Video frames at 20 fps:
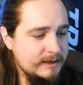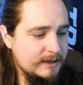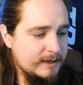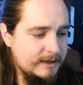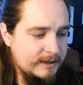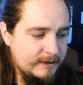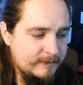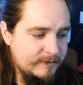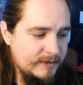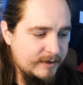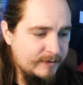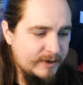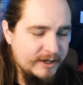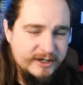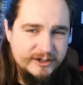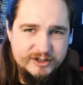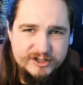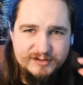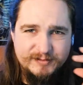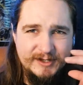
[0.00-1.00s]
It might
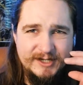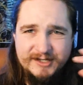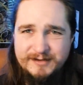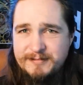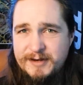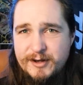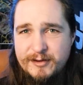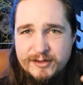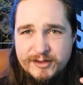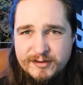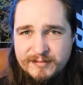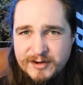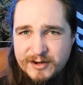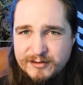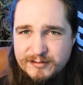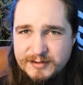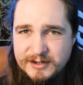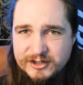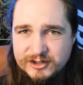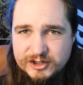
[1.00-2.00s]
have just been the
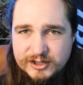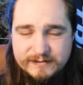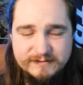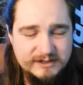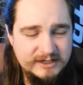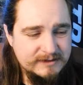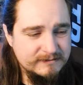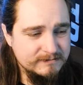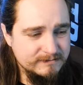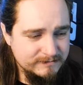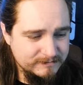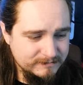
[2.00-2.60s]
mouthpiece shifting.